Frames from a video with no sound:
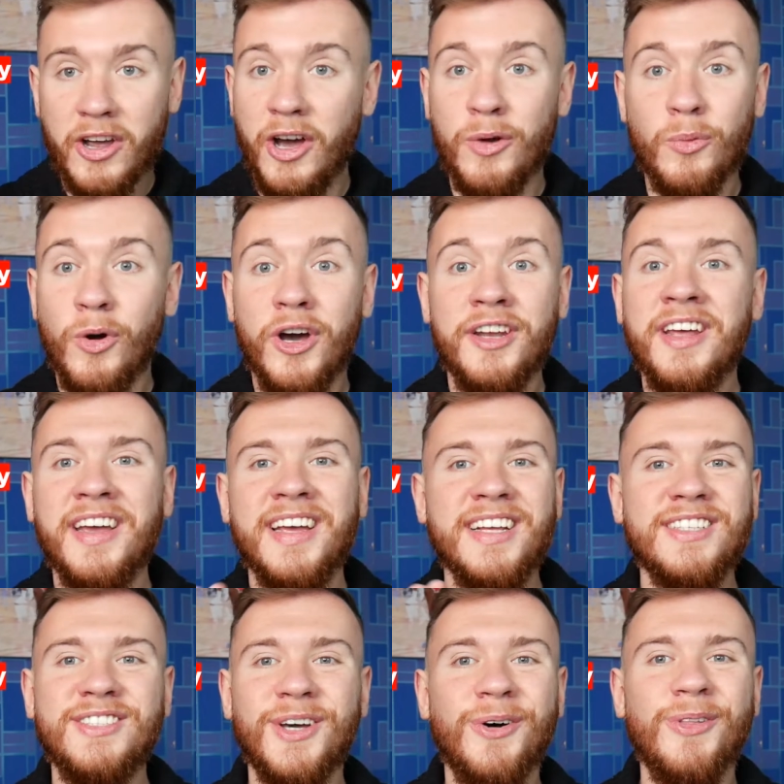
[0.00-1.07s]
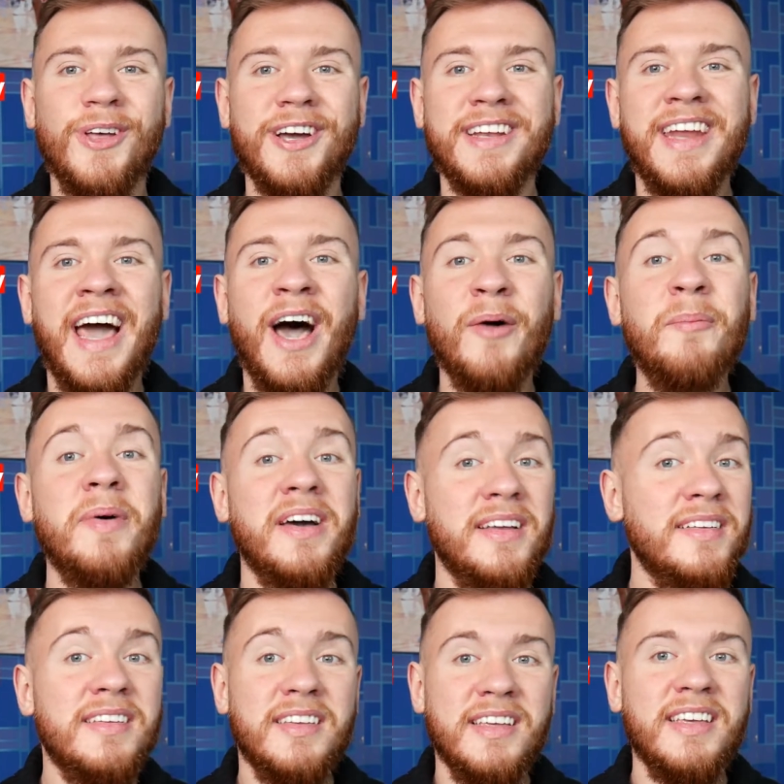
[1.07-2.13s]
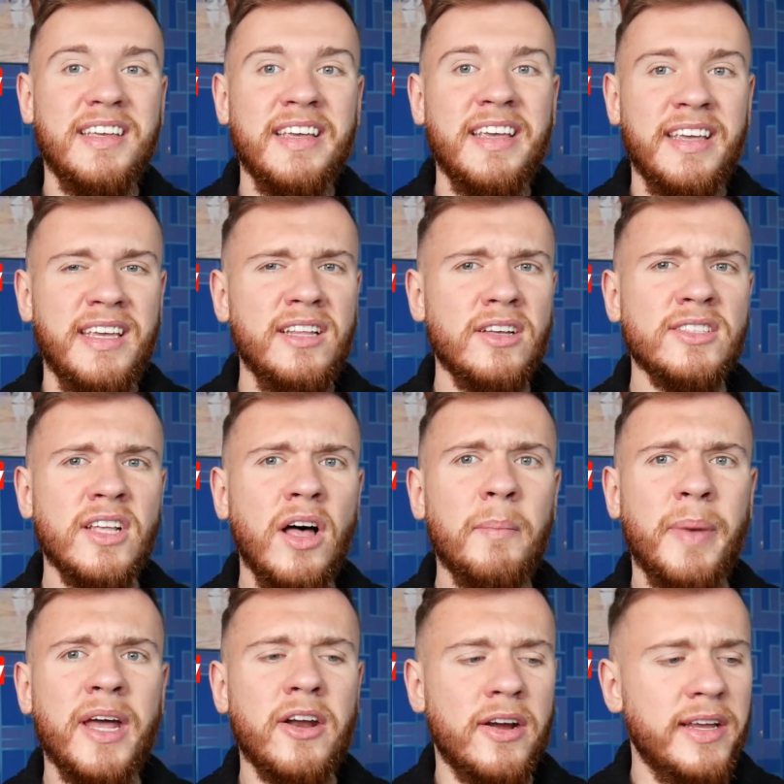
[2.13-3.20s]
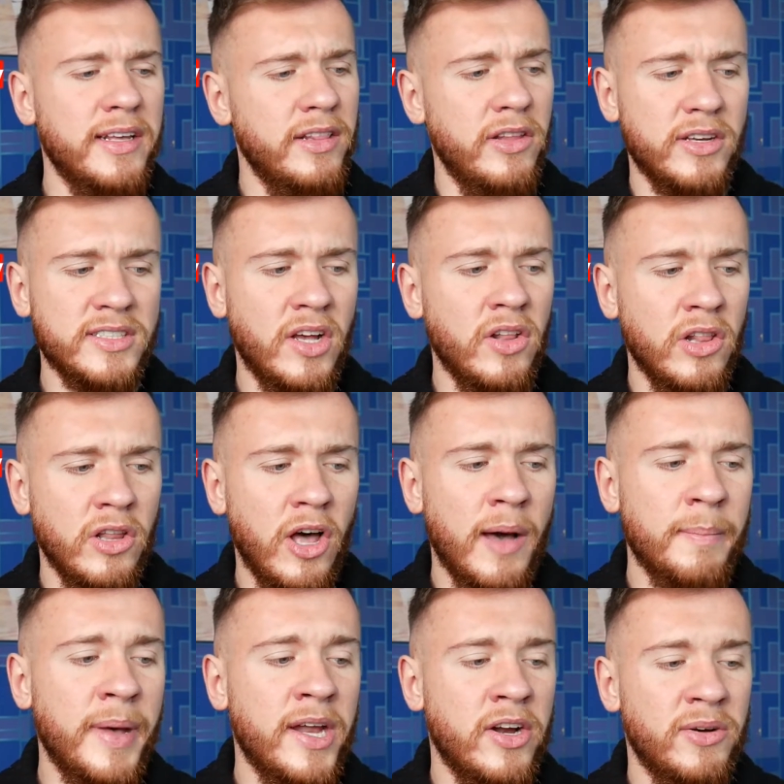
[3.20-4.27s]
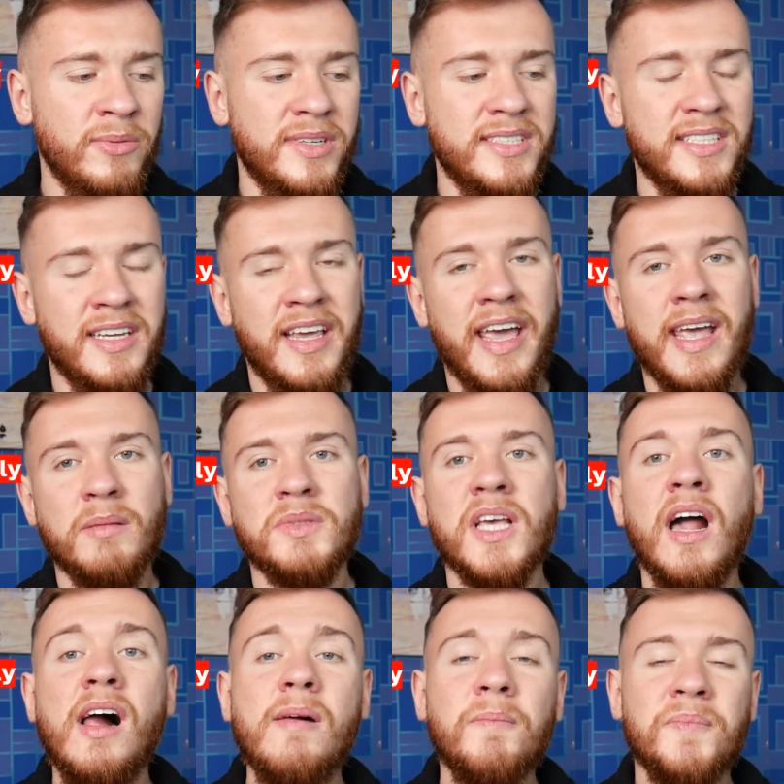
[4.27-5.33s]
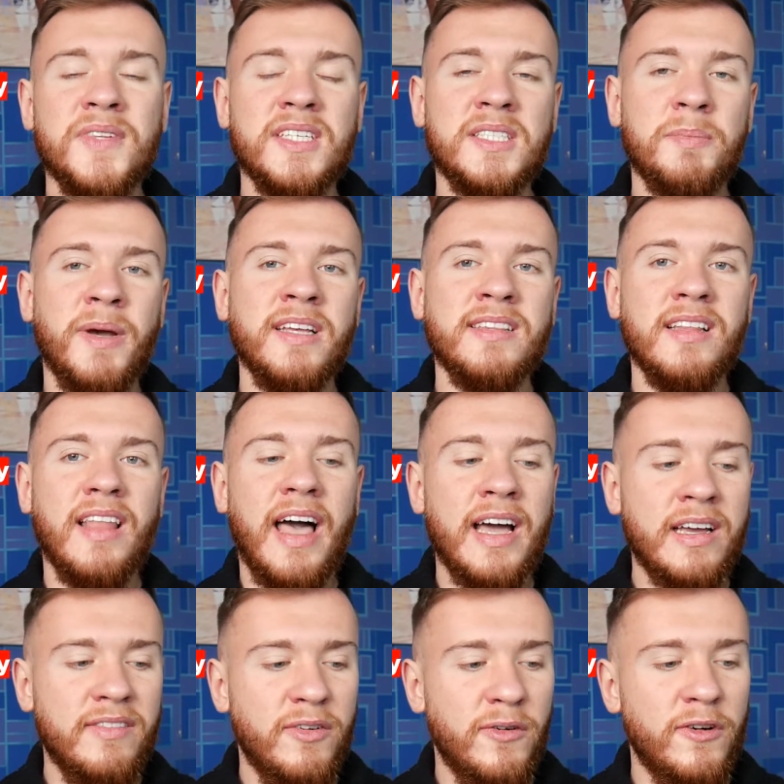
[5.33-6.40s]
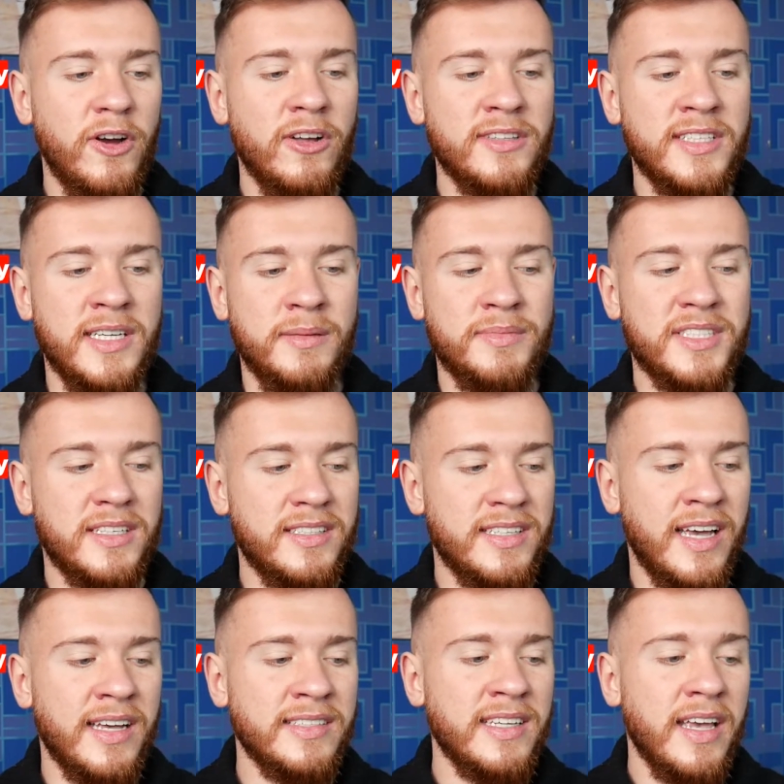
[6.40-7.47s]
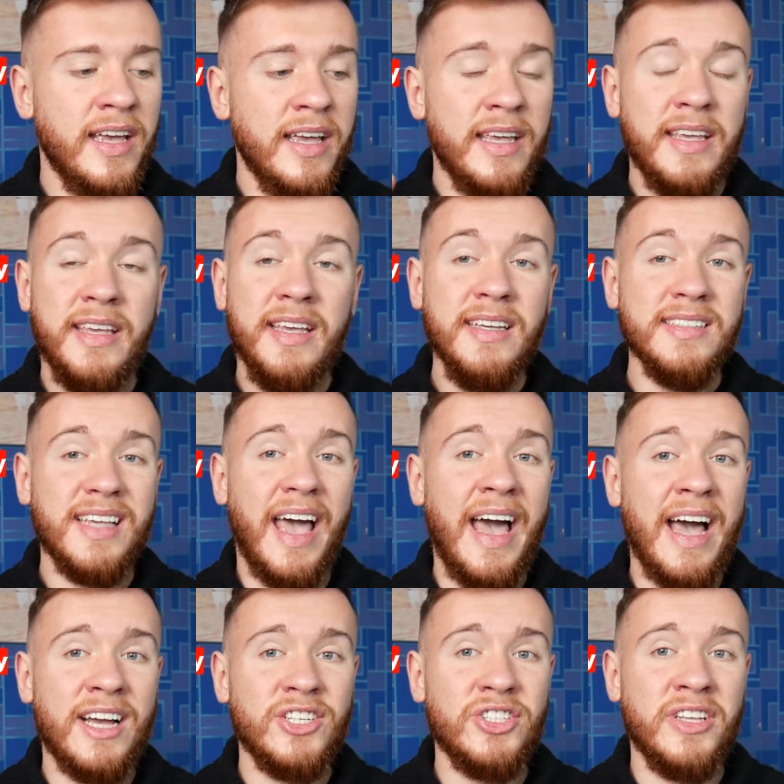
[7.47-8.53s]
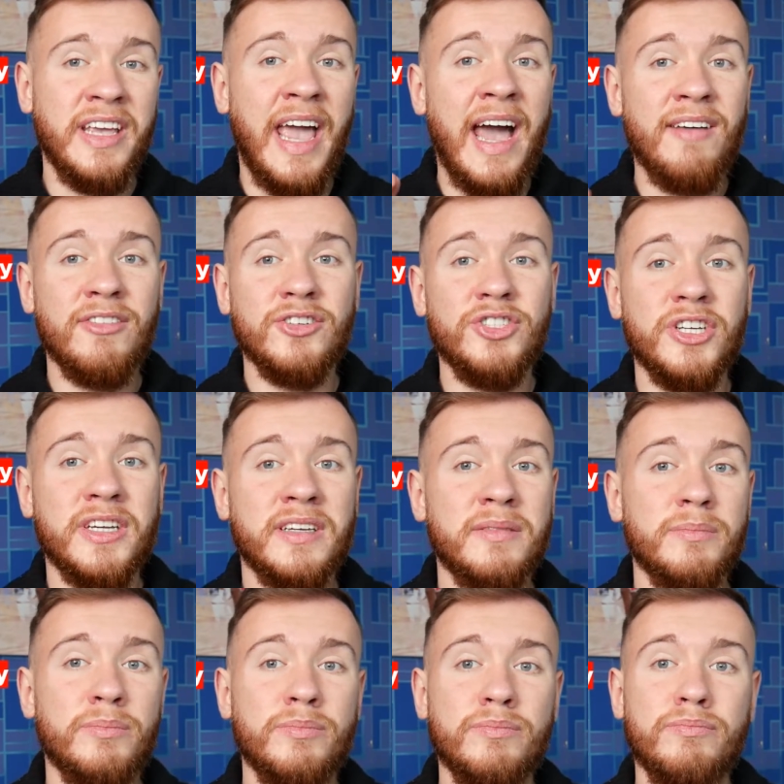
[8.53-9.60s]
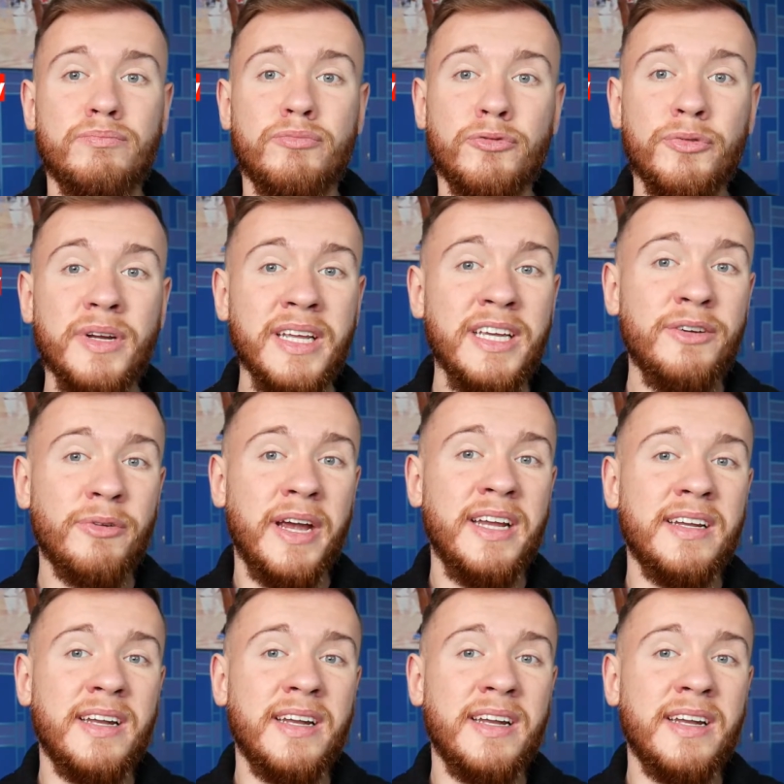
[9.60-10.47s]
on wood, don't look now, but he looks a lot better. He looks a lot better in recent games. despite the lack of overall team success, he's actually averaging pretty great